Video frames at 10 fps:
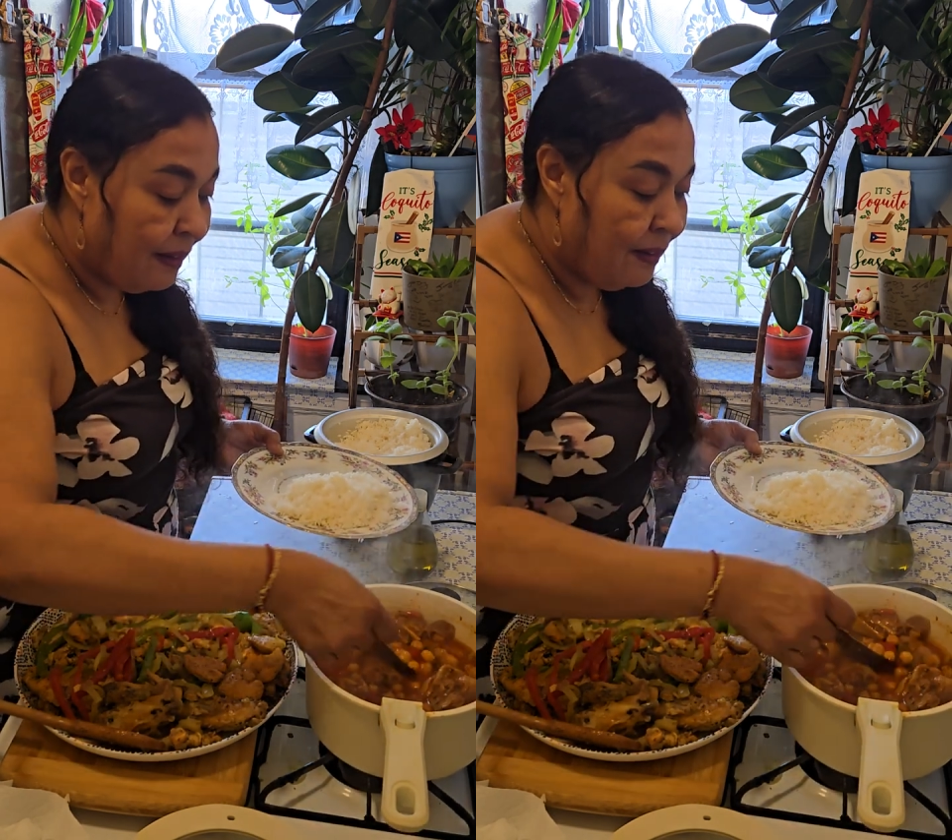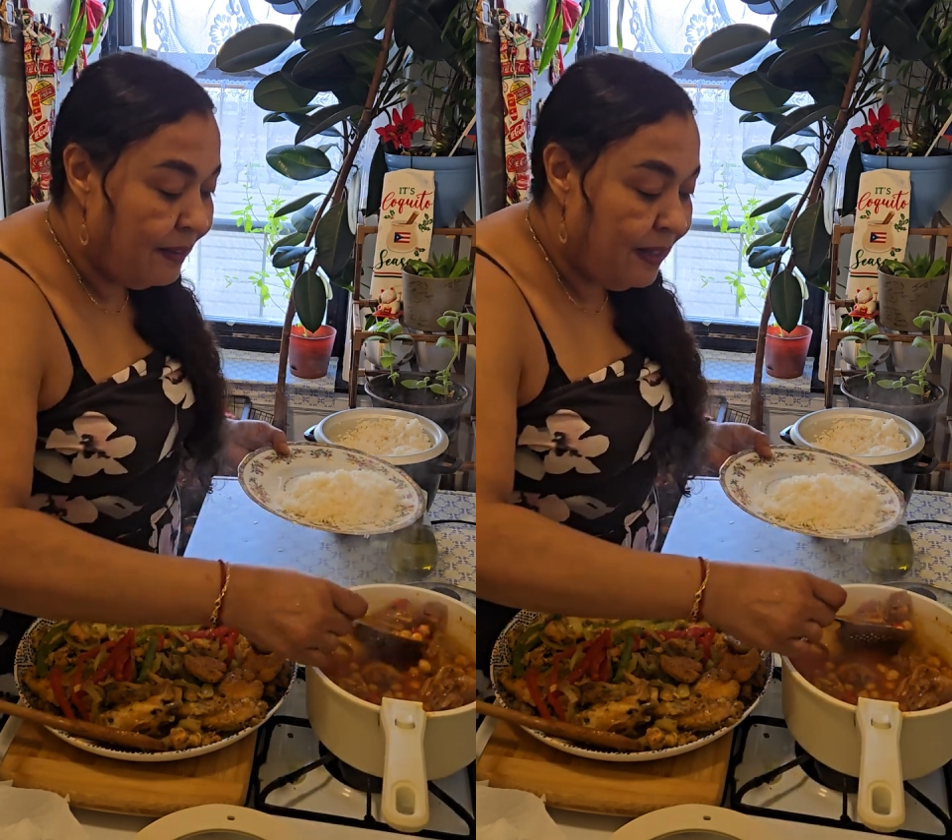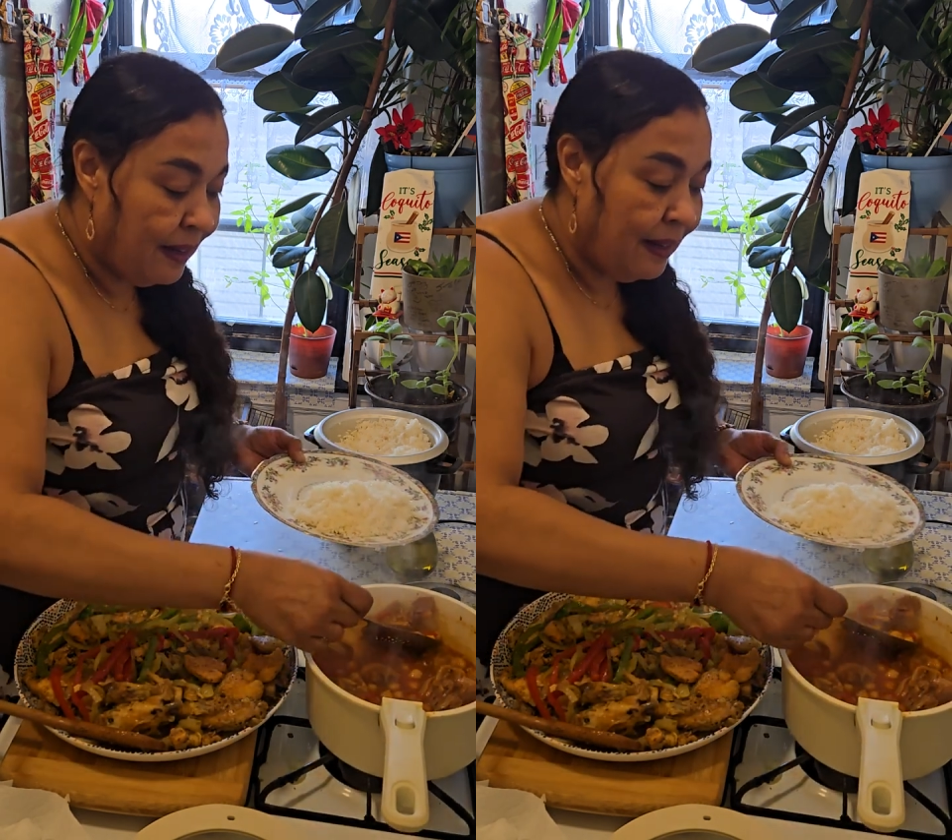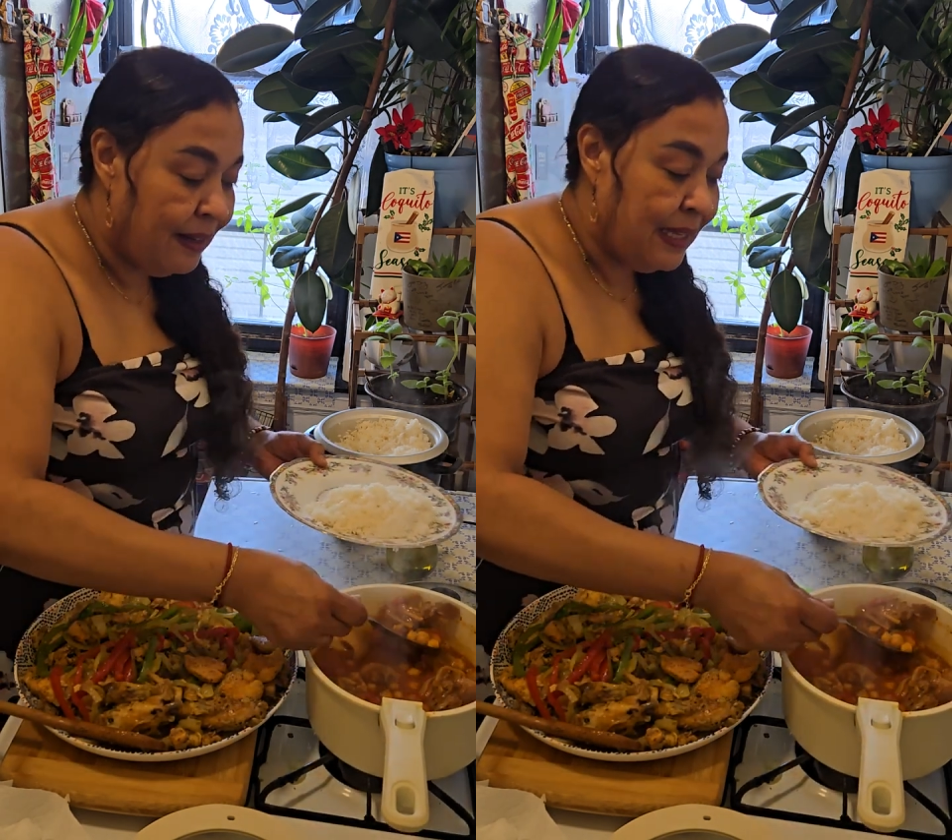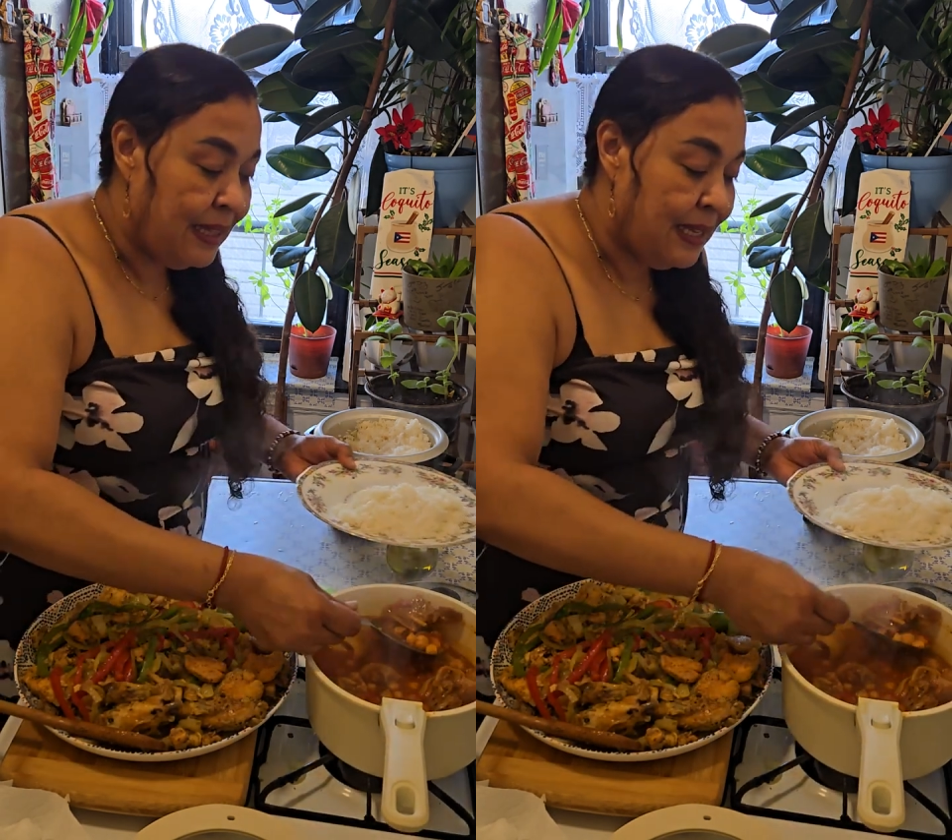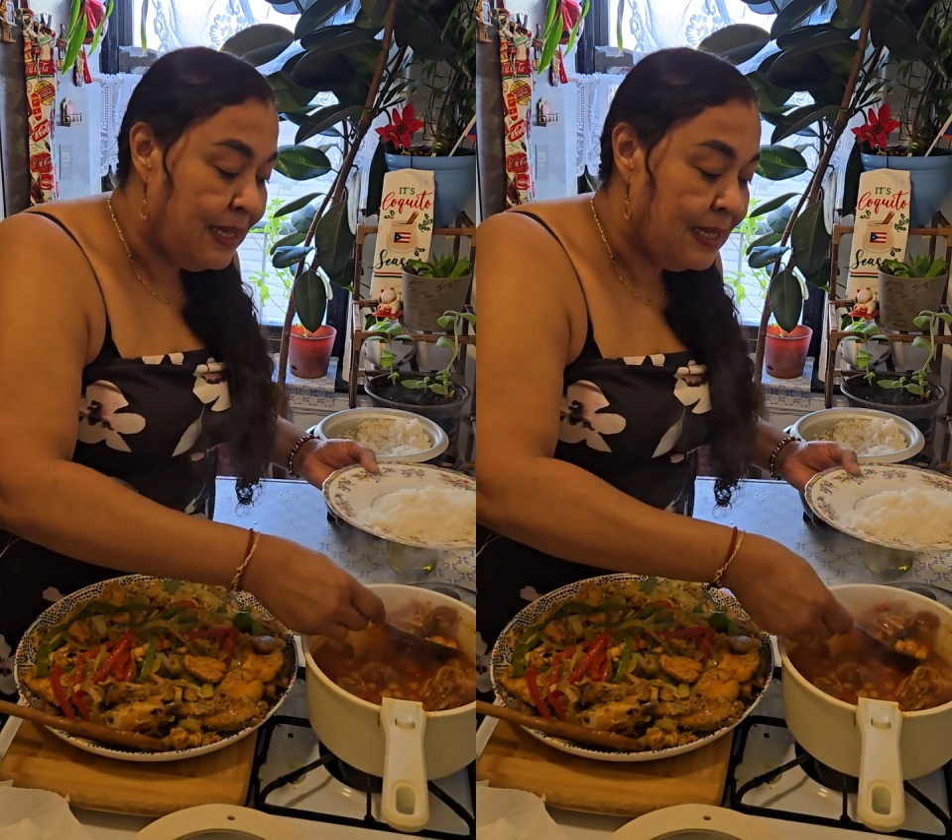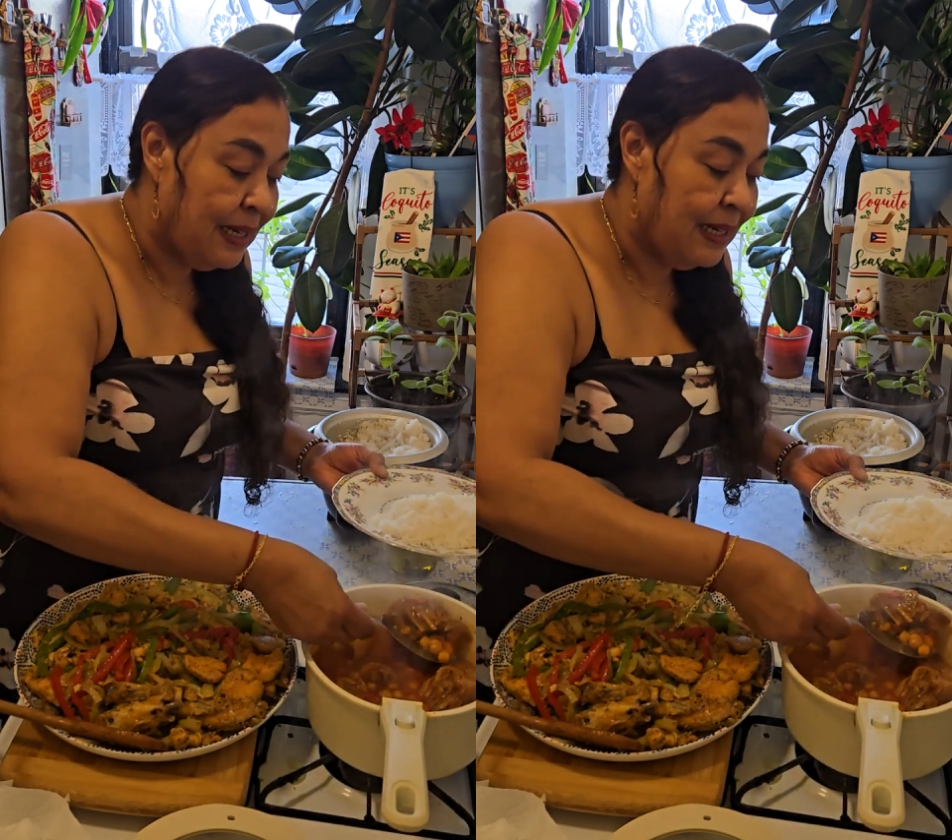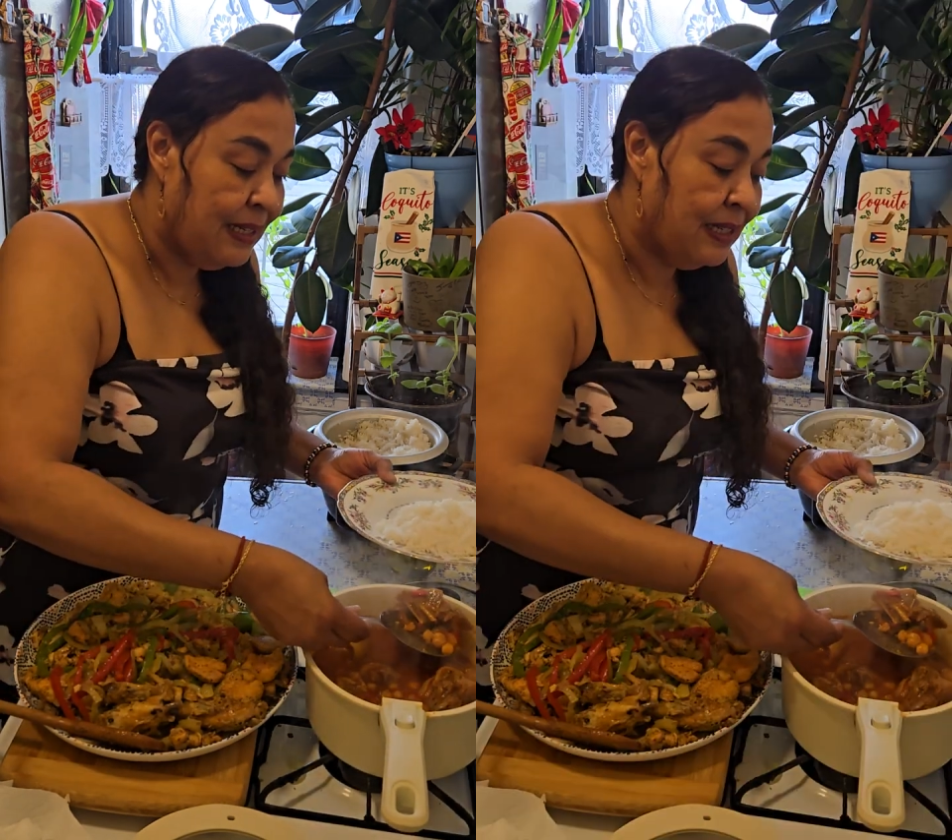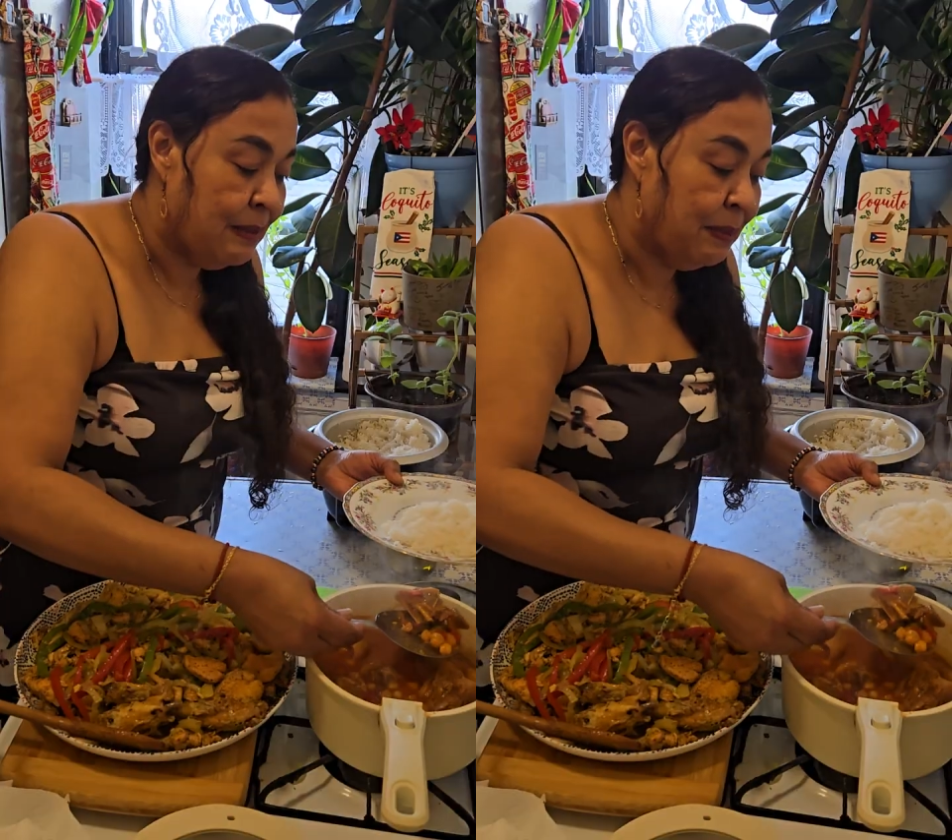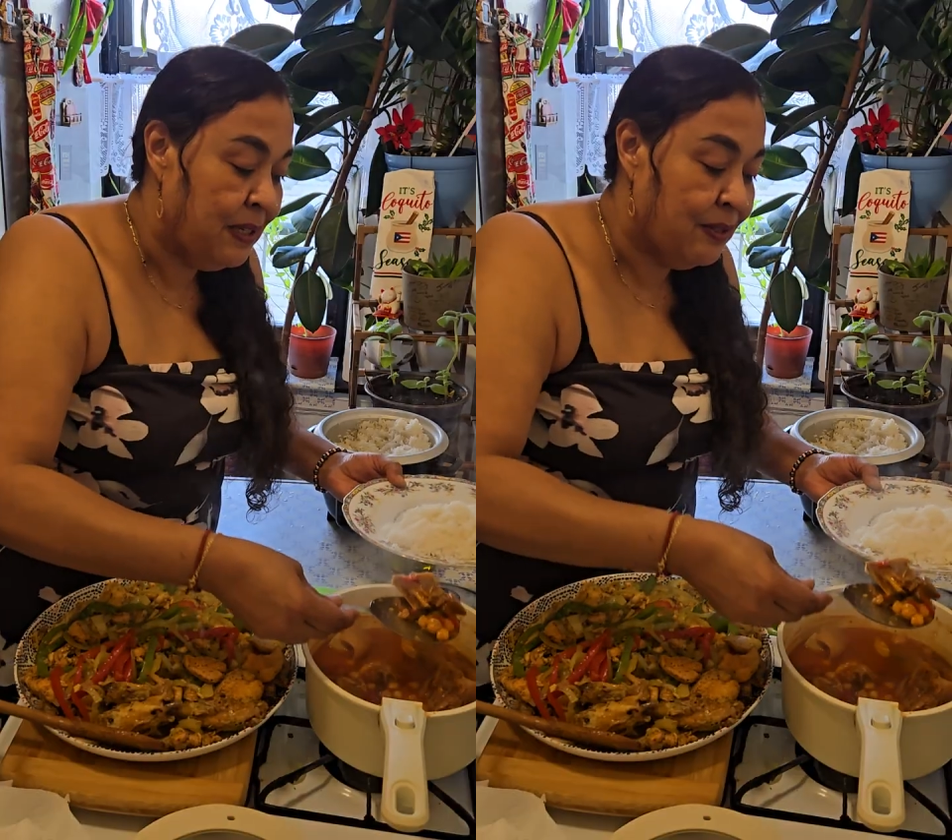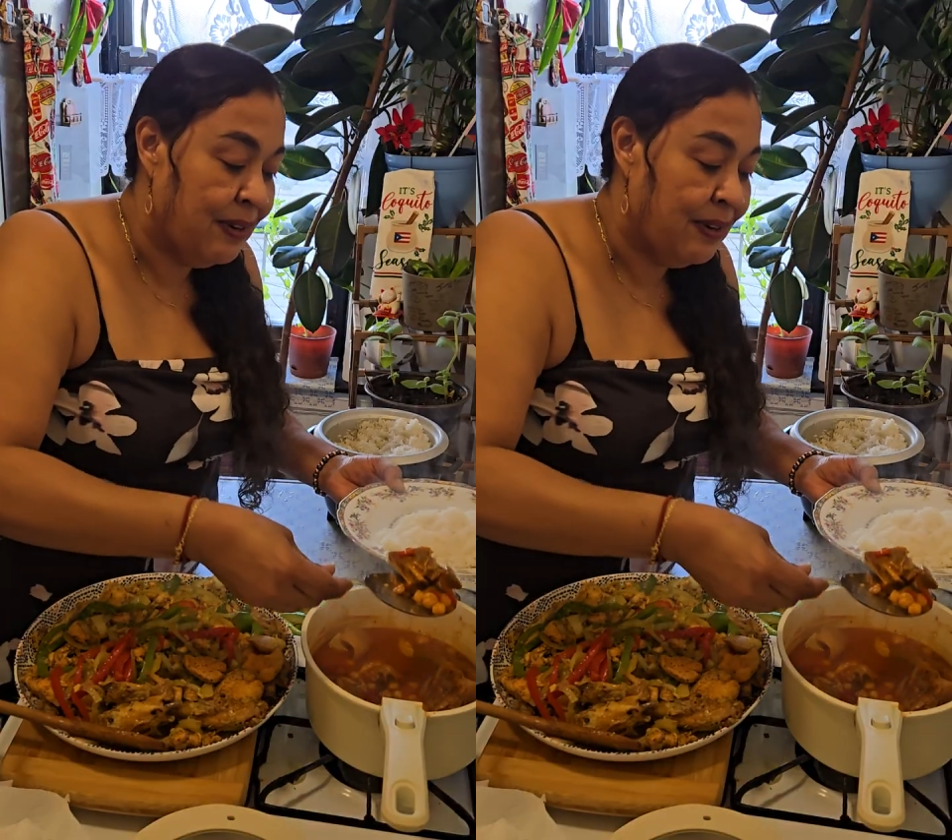Oh yeah, look at this delicious piece